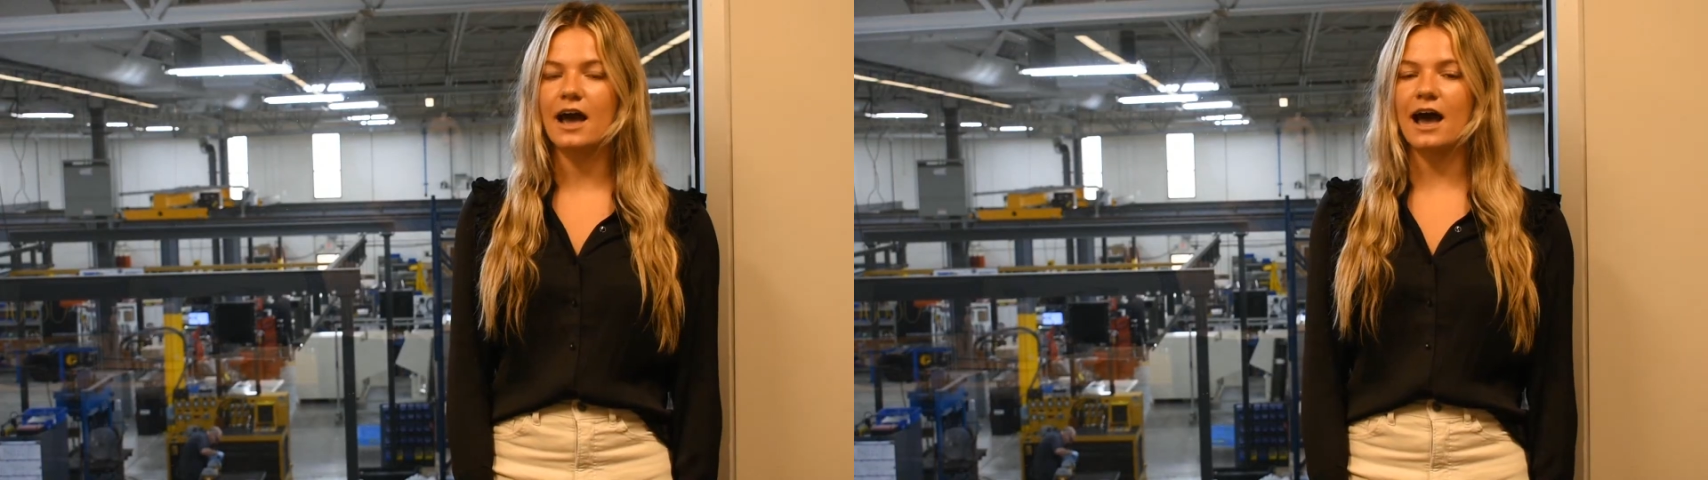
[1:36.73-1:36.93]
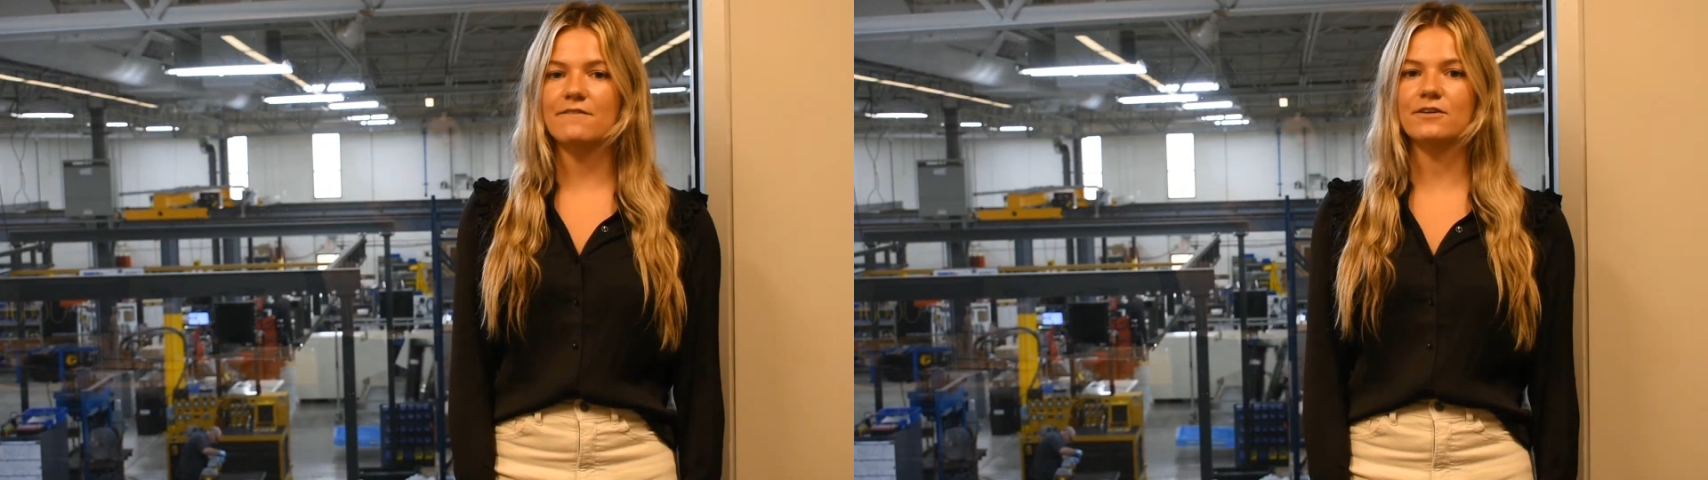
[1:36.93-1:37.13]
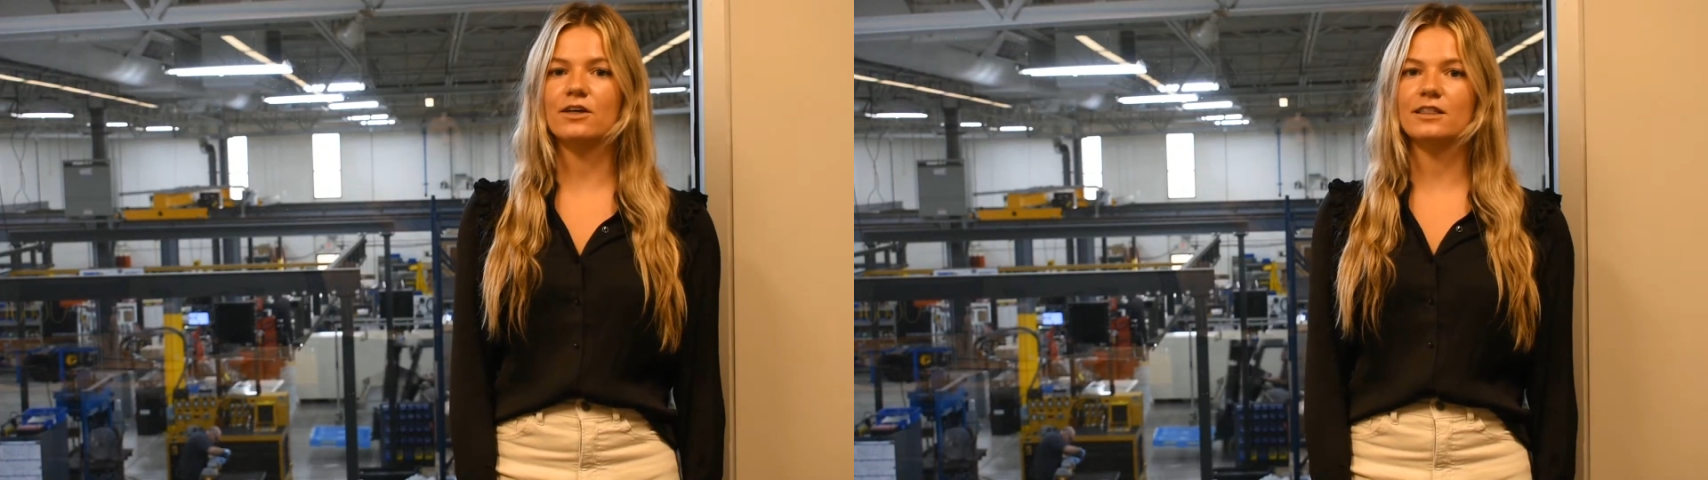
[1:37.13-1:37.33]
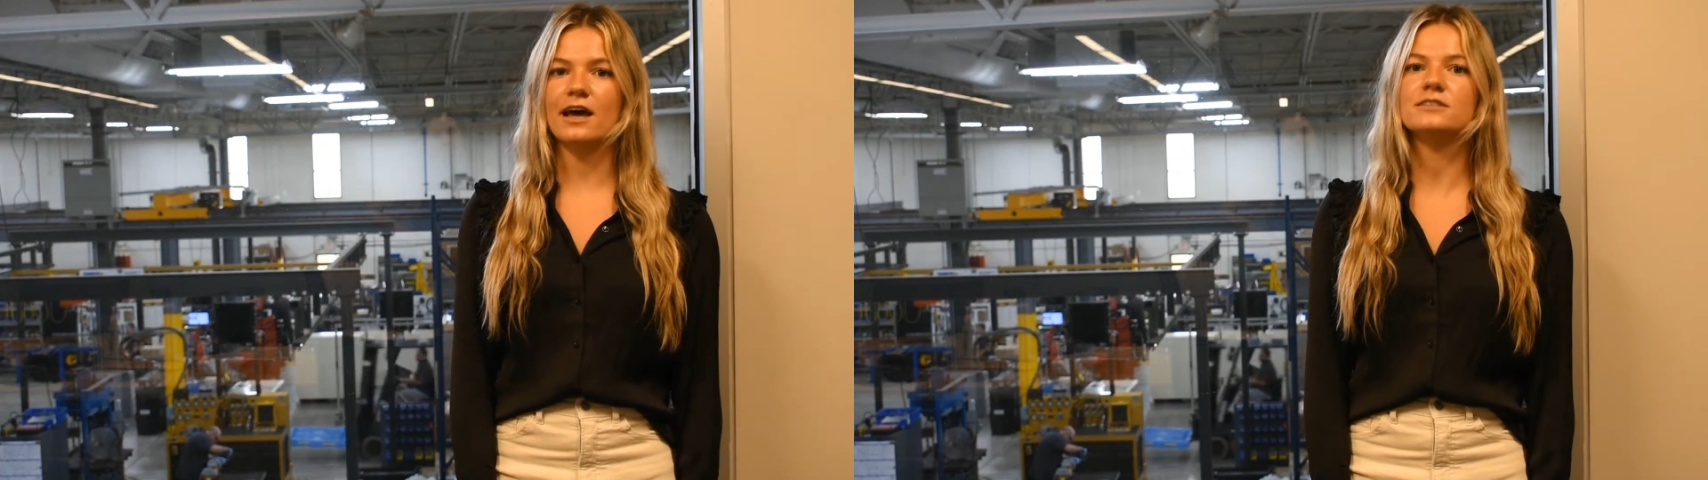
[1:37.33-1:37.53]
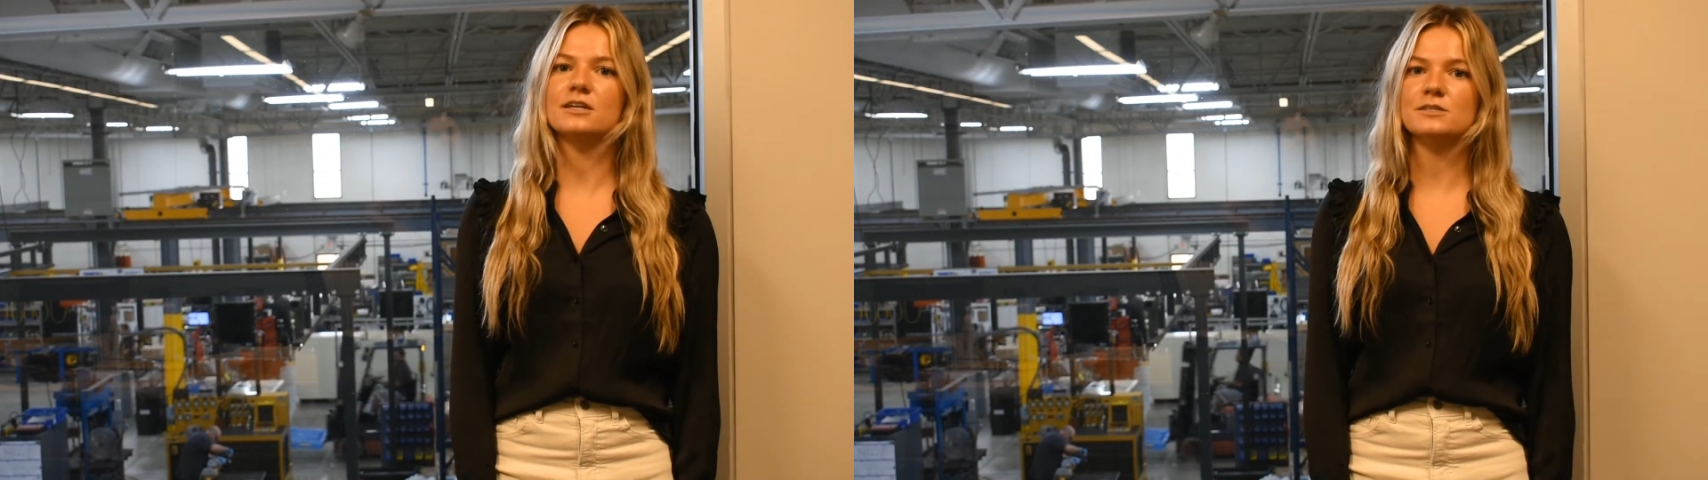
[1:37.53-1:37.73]
I feel like
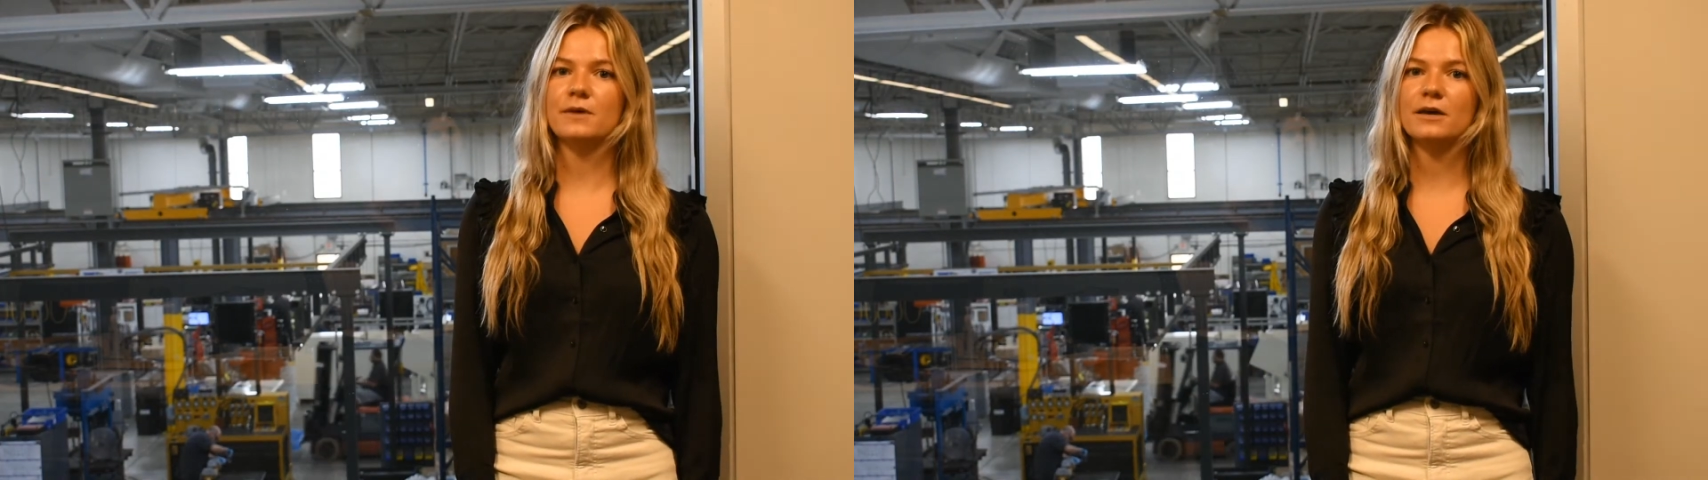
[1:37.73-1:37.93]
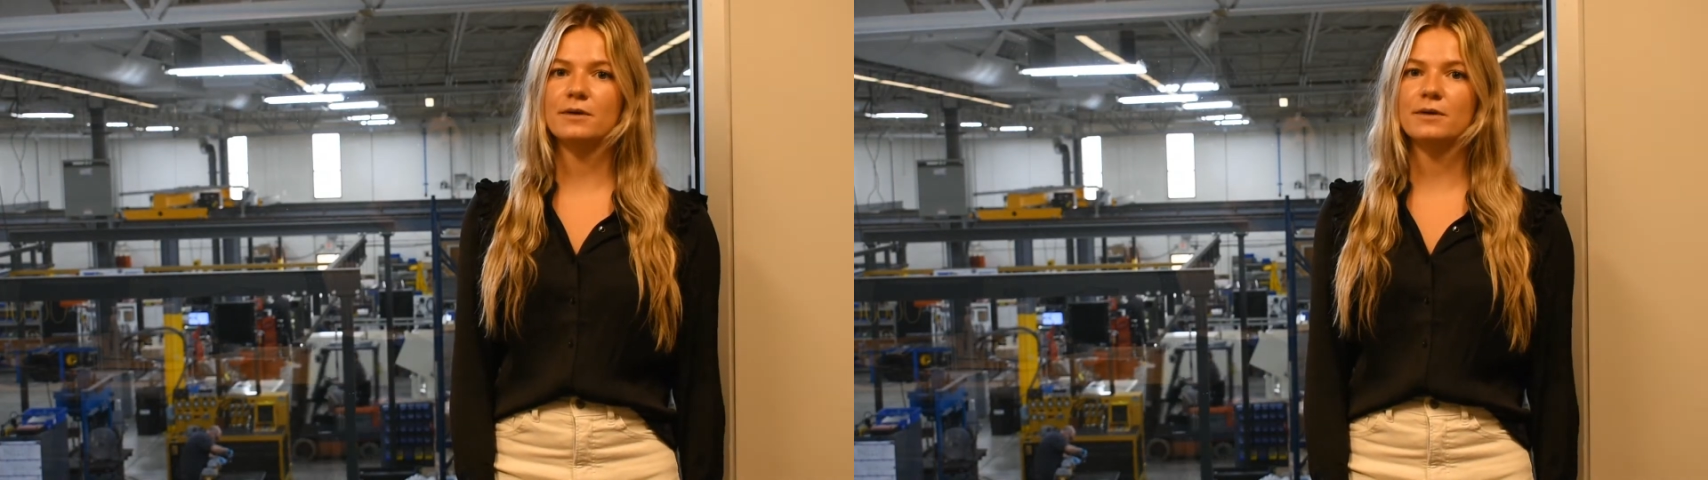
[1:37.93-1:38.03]
that does make a